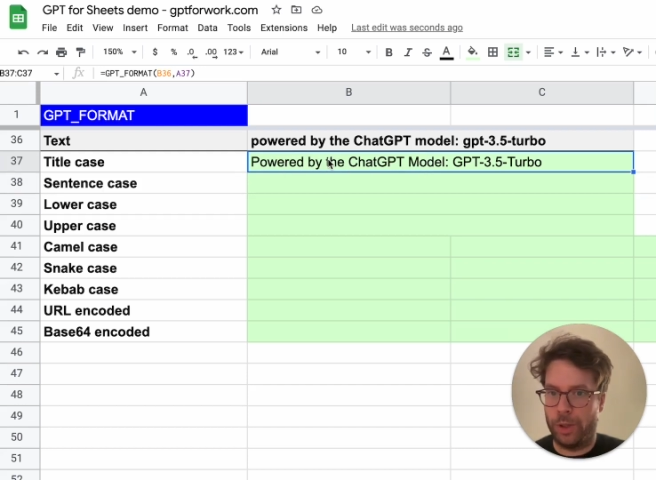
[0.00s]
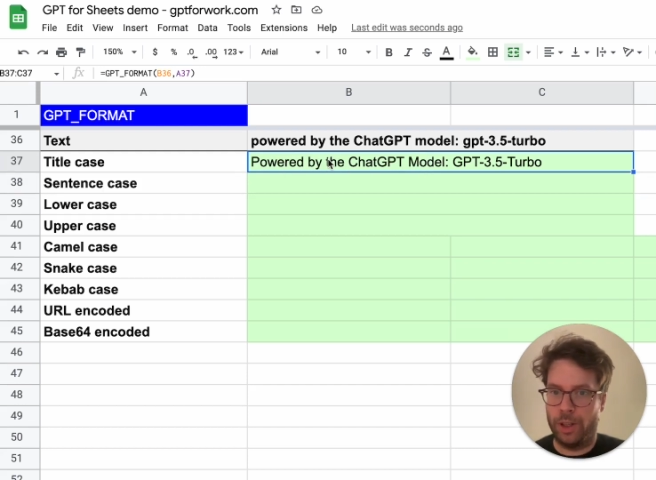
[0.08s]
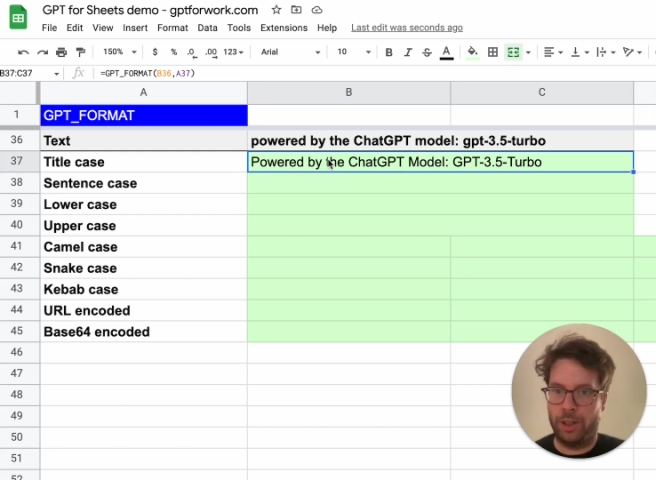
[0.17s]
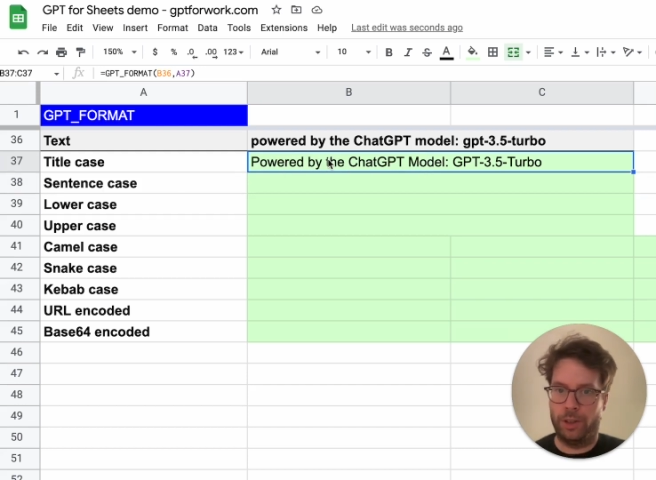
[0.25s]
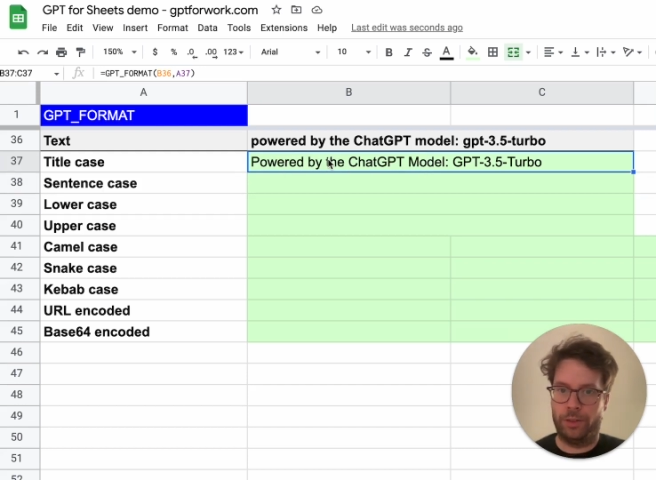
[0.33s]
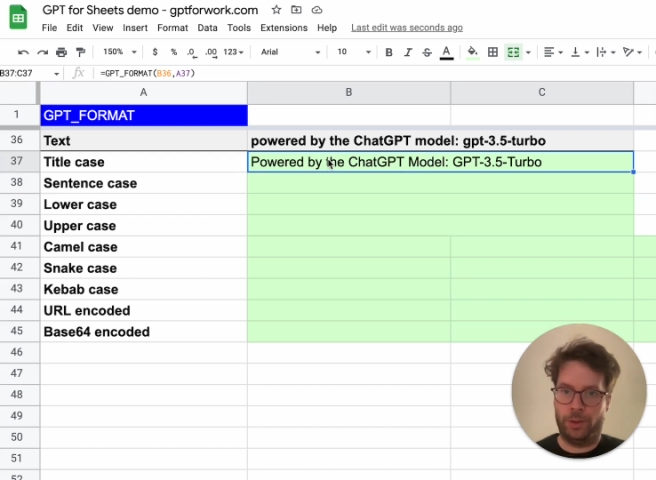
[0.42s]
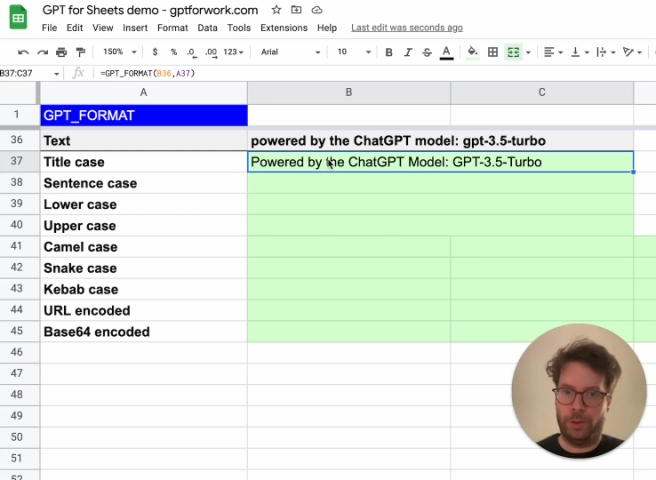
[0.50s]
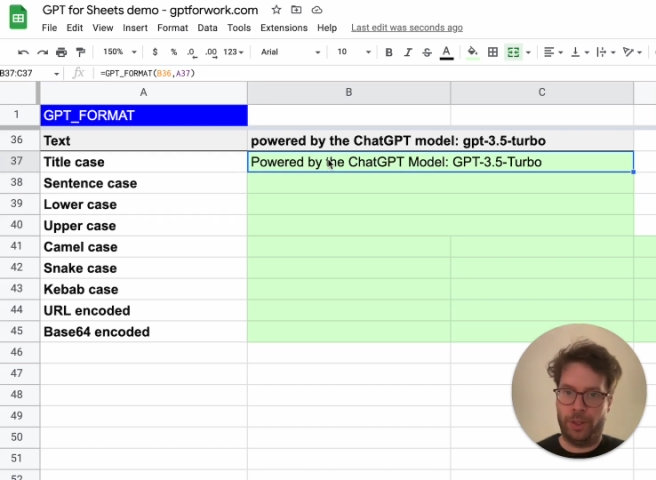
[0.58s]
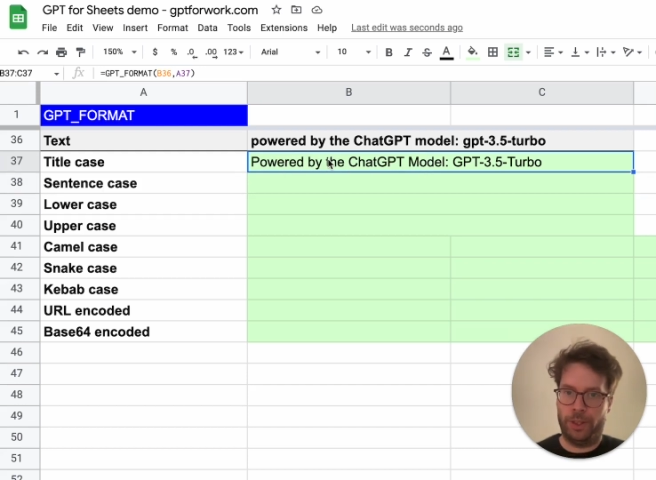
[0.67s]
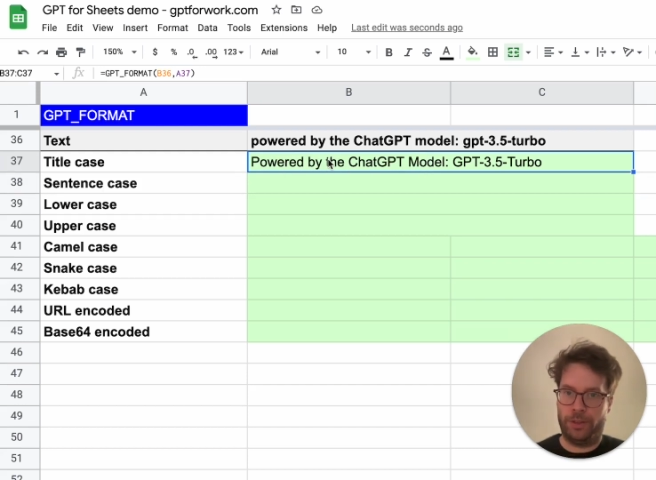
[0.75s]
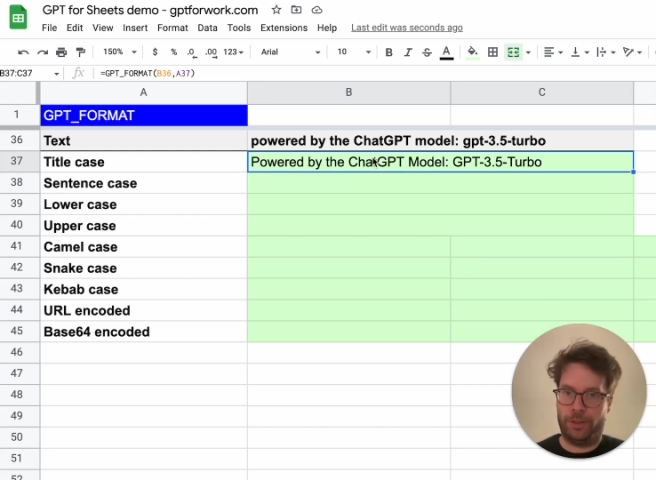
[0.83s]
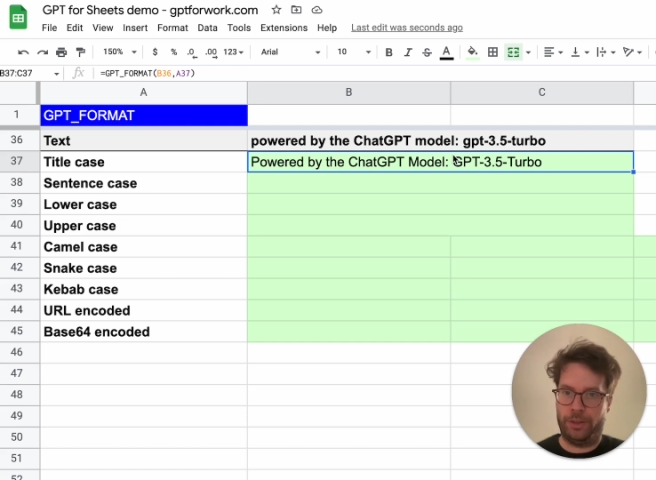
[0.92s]
not. So
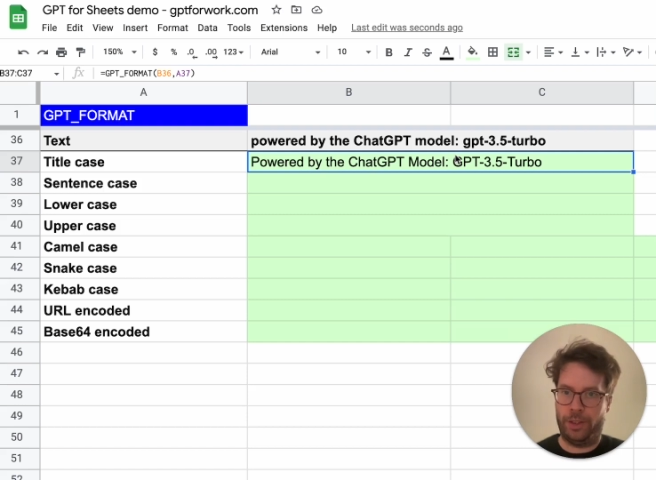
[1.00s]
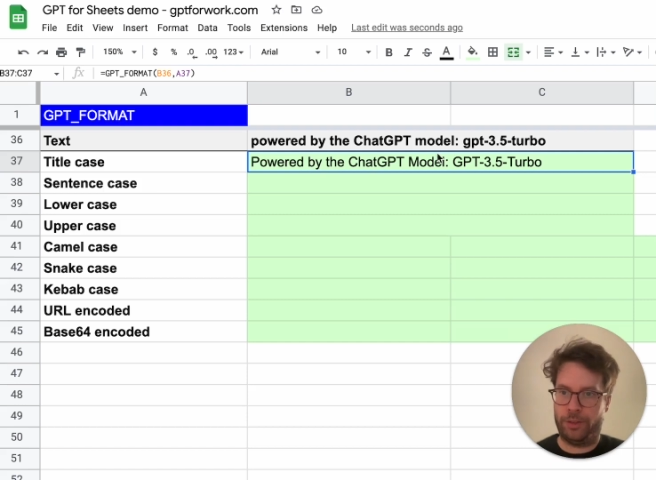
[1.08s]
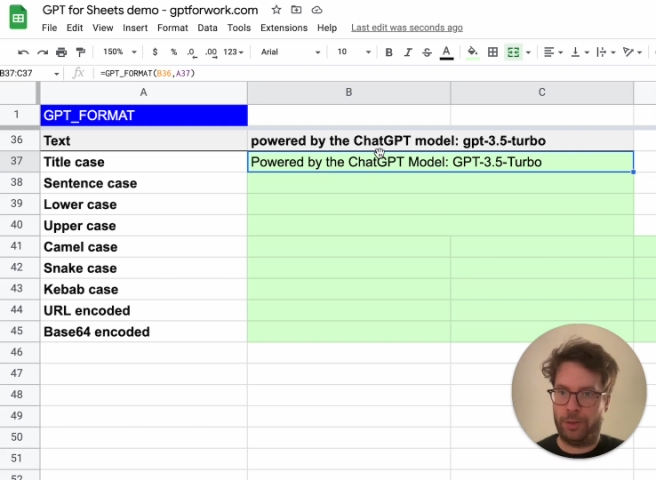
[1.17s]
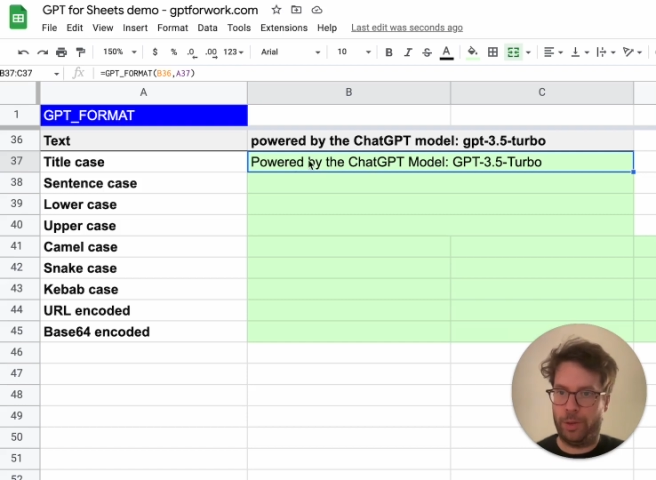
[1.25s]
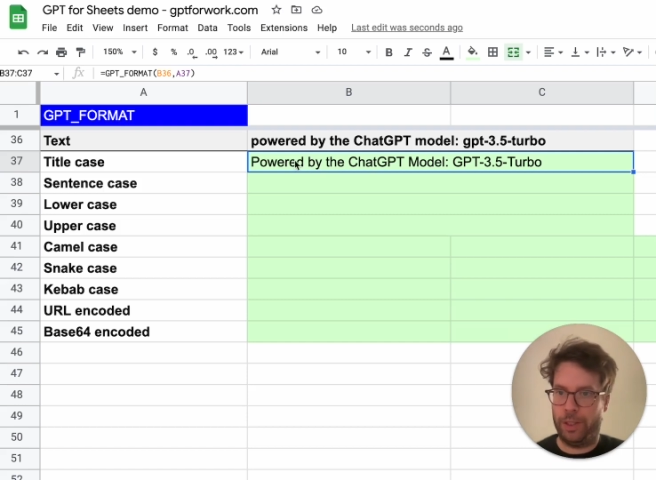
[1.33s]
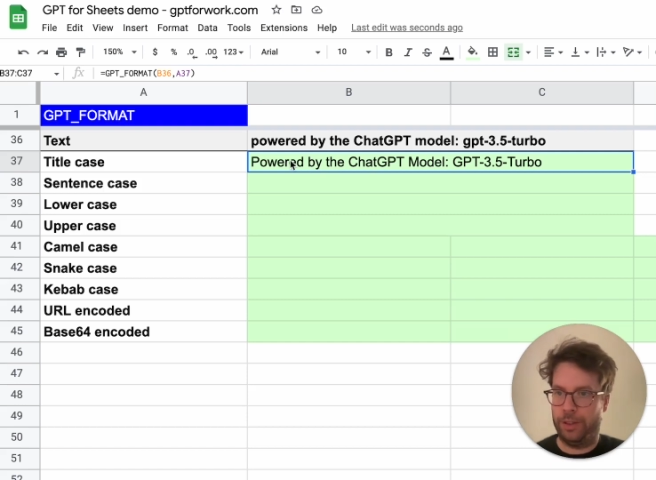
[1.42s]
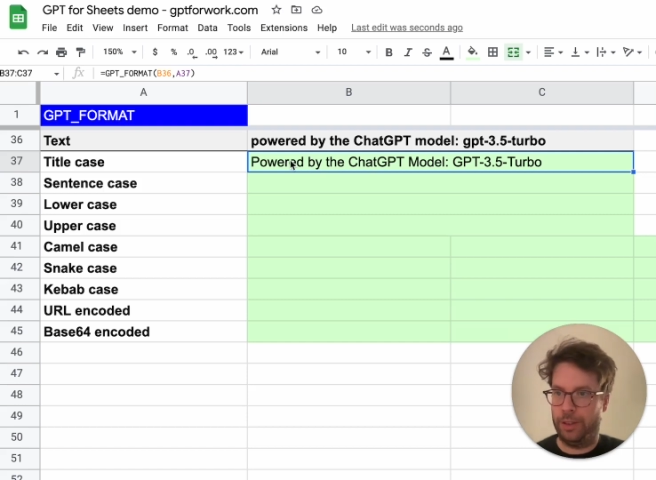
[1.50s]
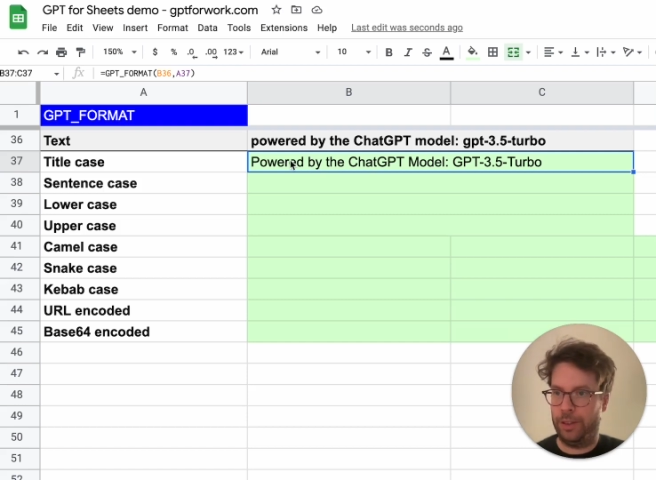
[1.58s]
that's that's great.